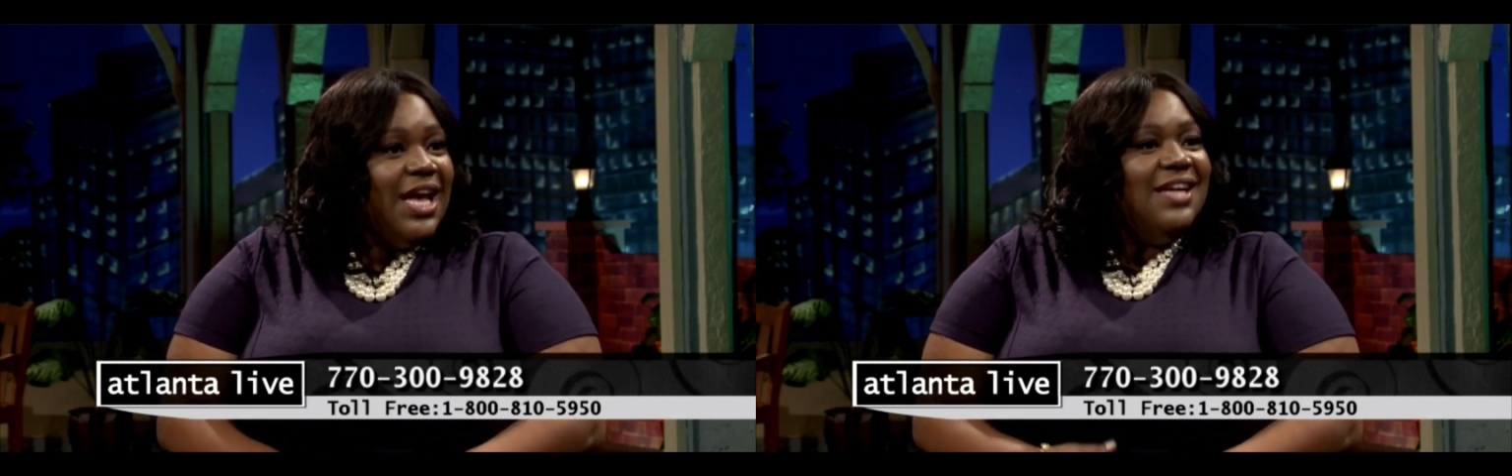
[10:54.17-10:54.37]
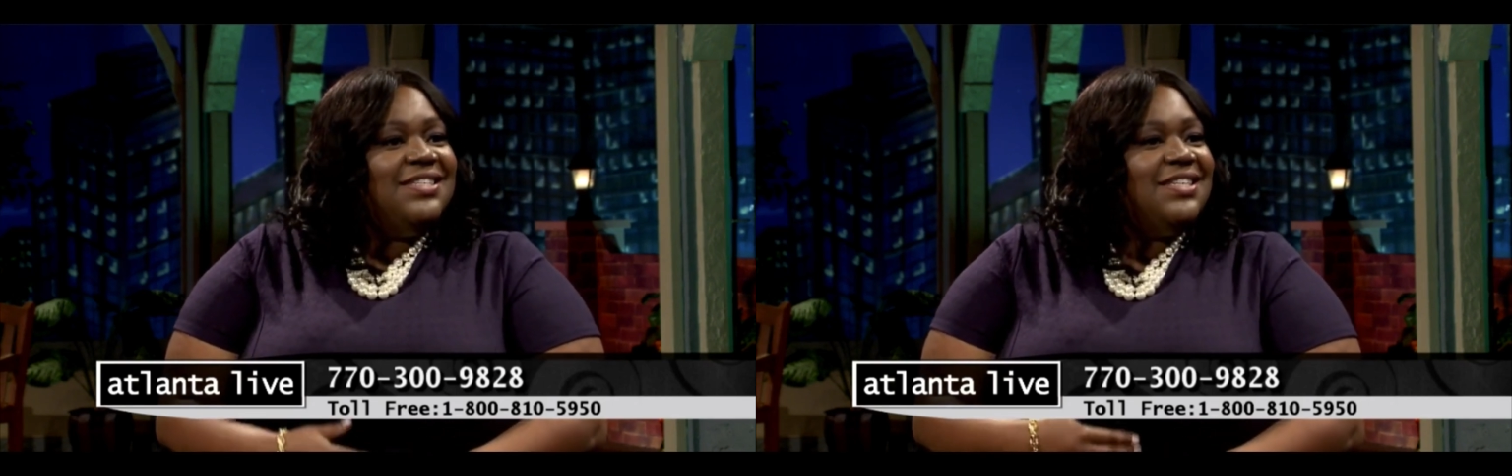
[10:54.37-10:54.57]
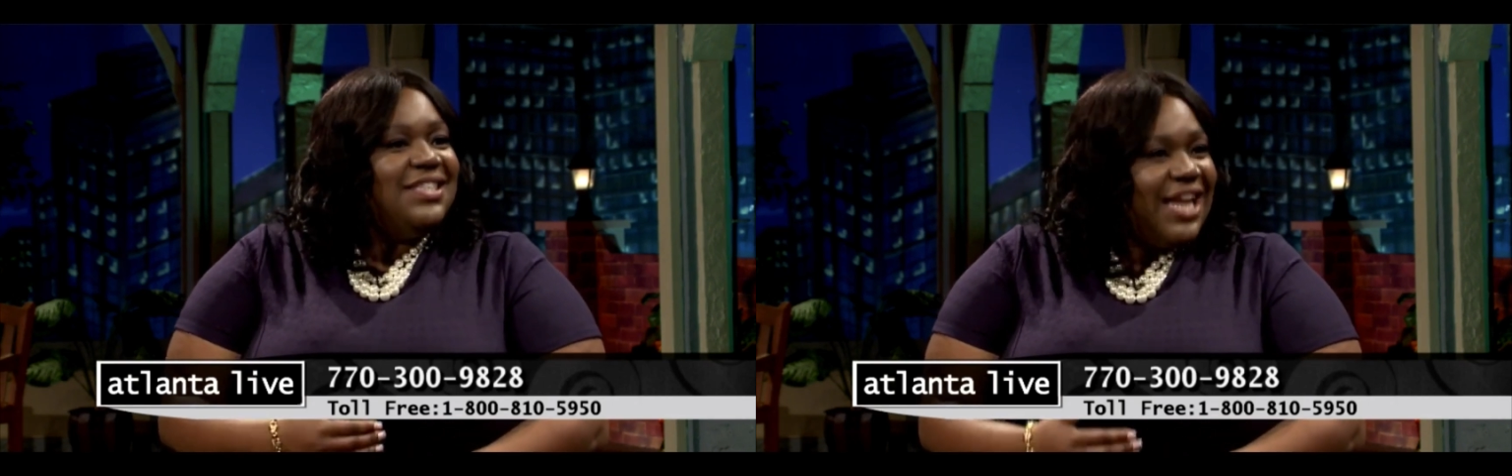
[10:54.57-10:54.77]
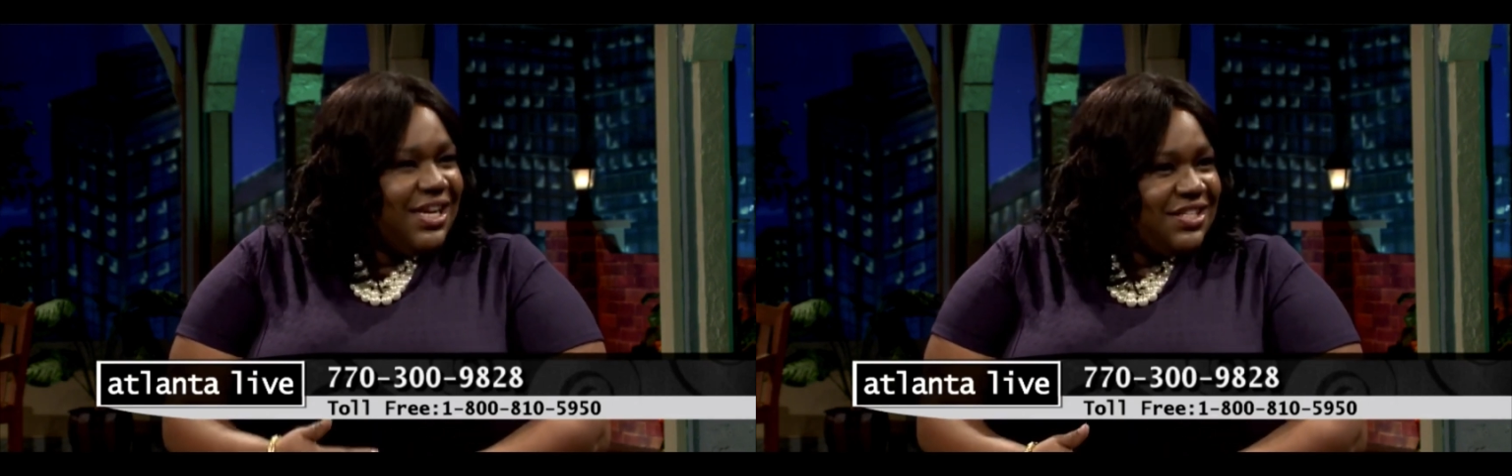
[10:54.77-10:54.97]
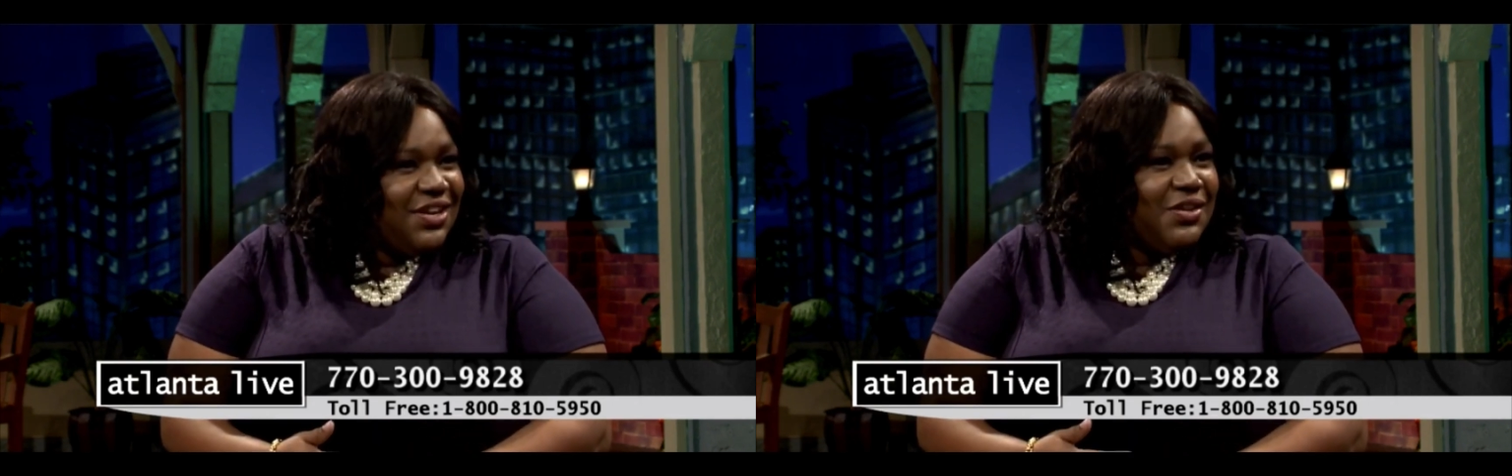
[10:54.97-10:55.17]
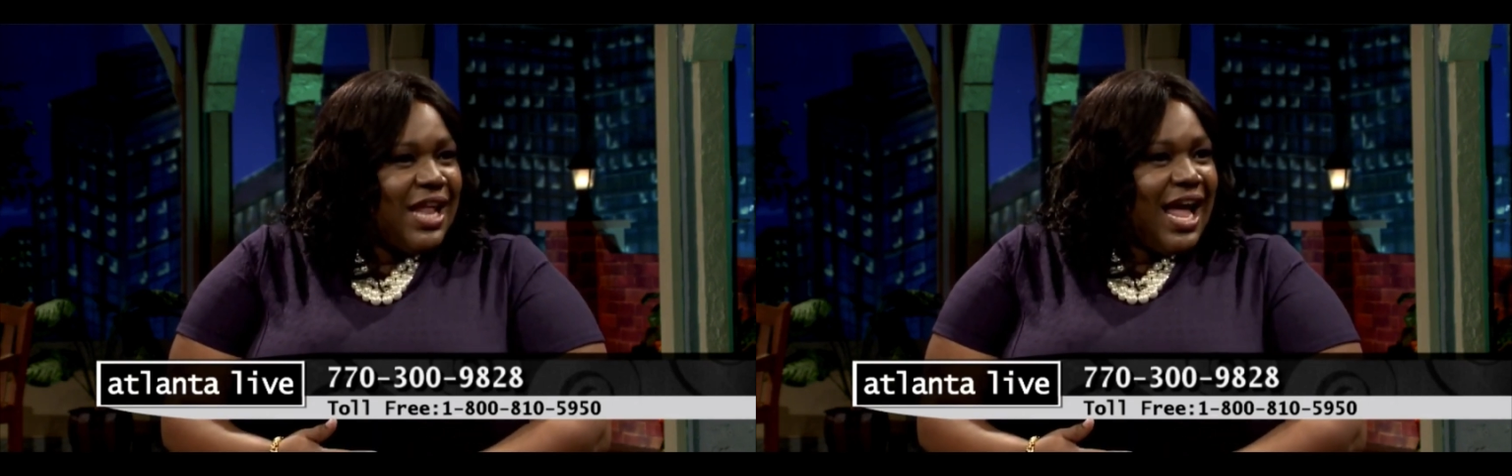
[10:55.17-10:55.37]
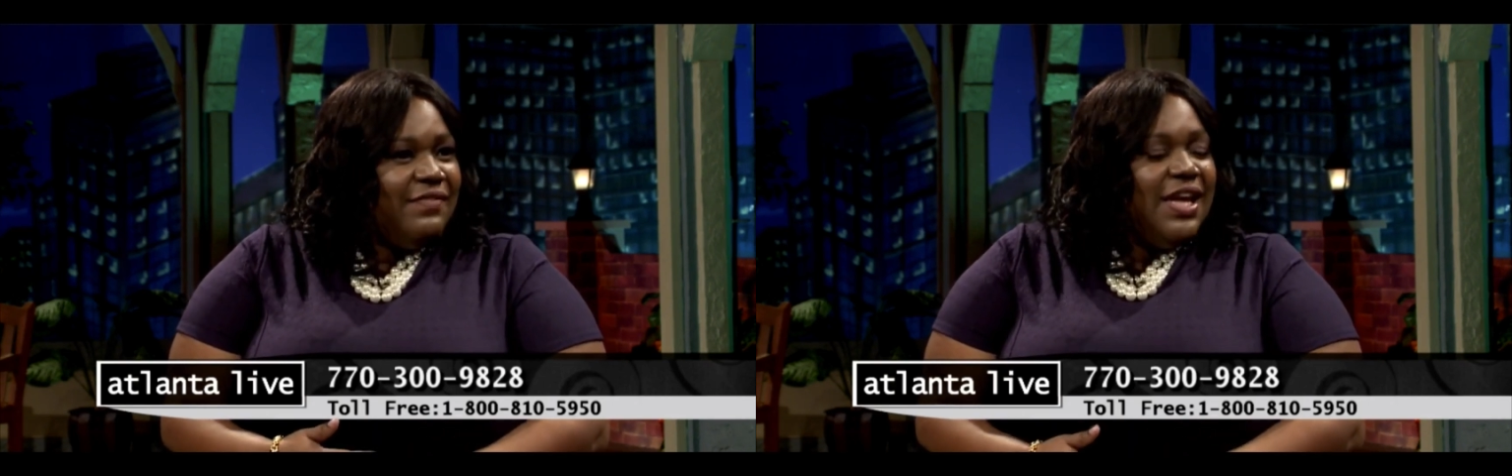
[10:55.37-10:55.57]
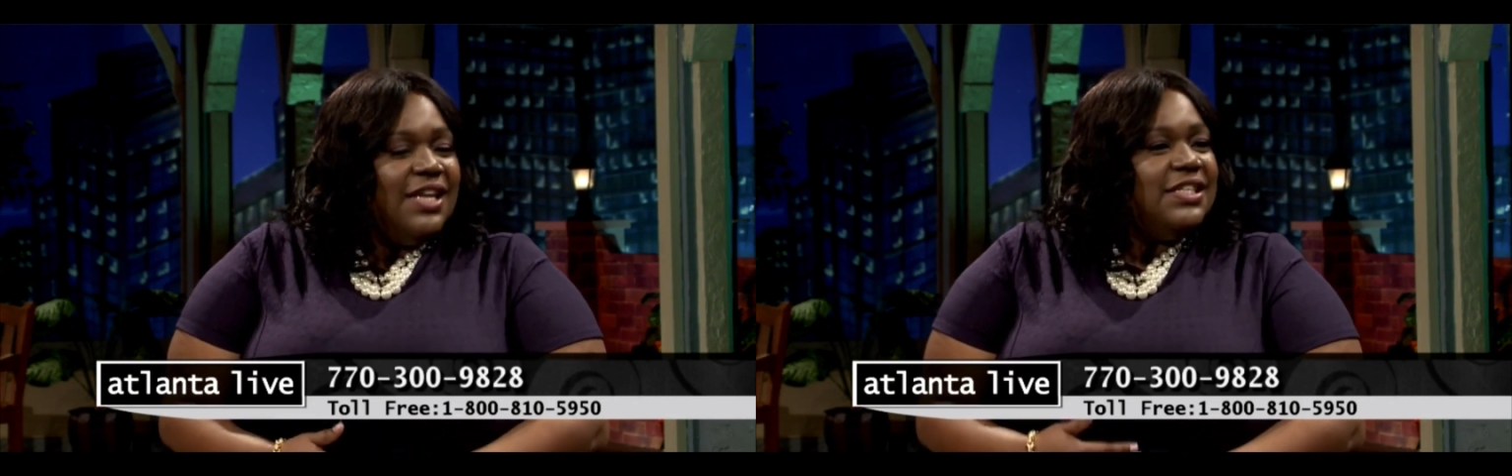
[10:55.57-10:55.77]
to change their life,
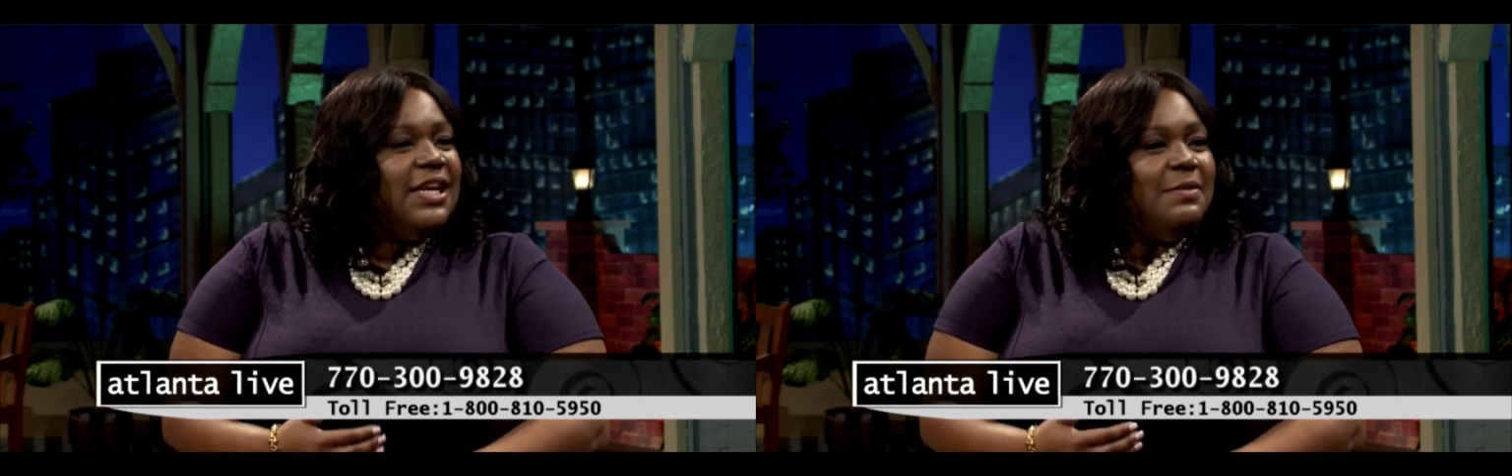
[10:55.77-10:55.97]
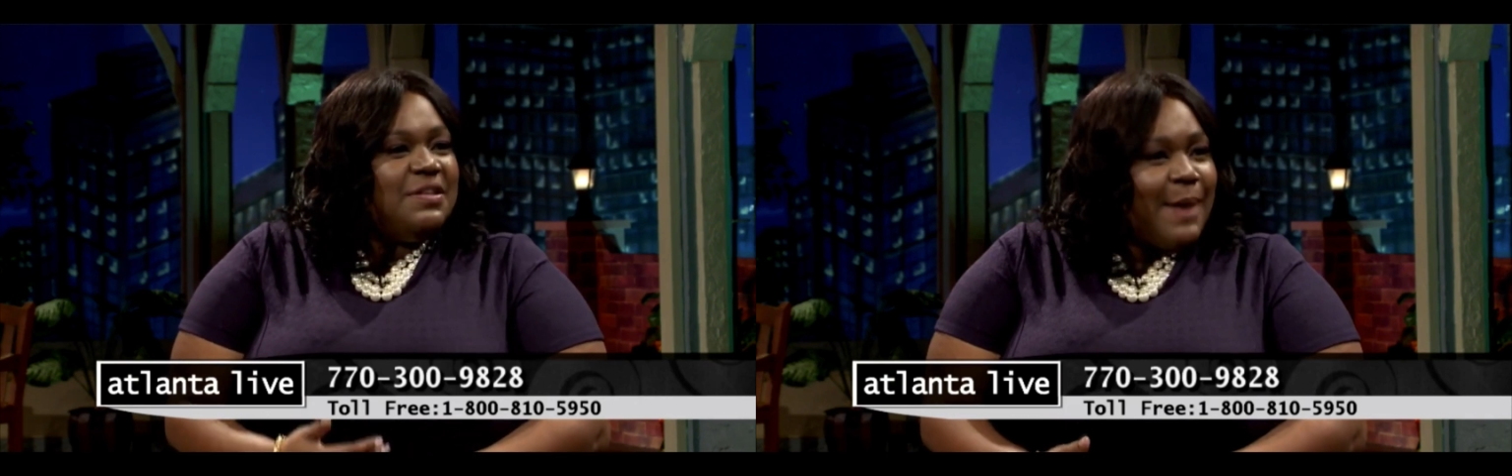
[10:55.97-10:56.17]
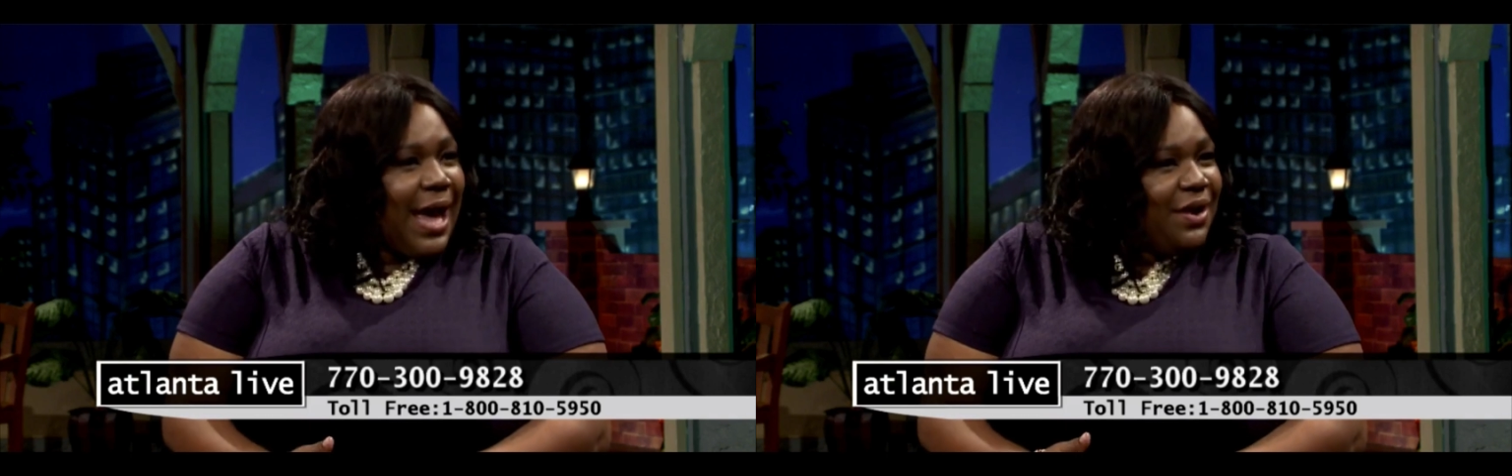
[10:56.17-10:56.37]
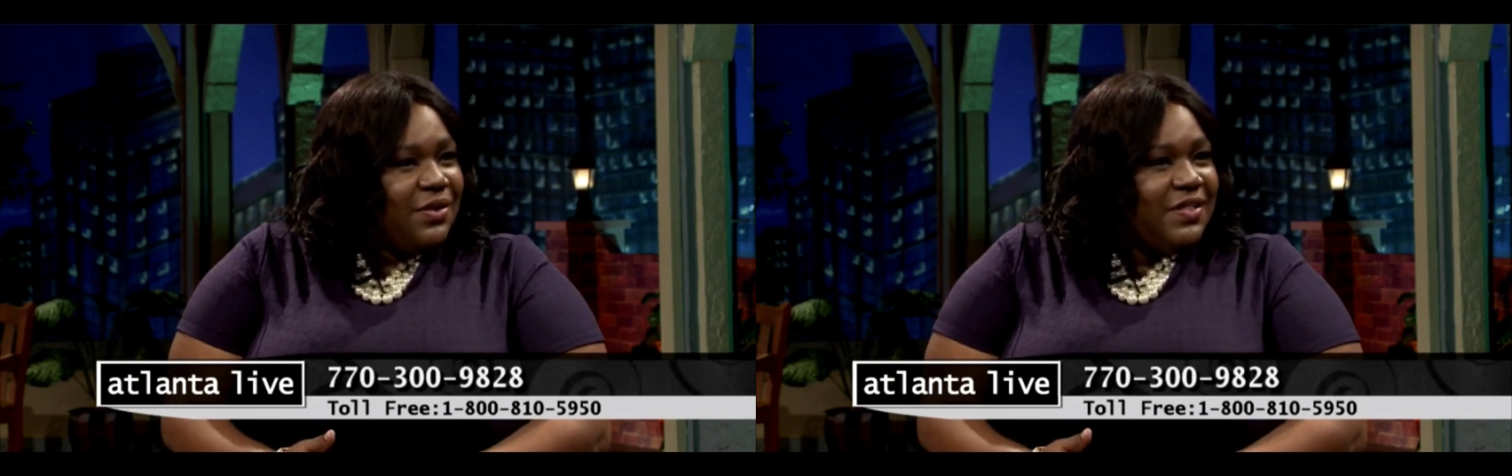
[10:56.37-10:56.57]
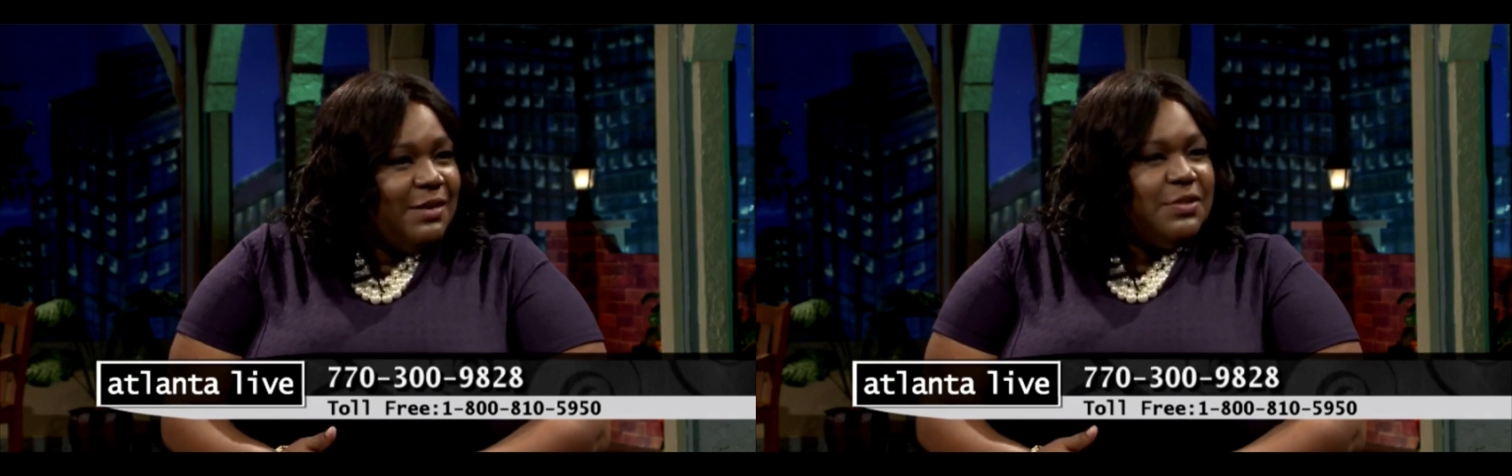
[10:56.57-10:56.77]
to inspire them,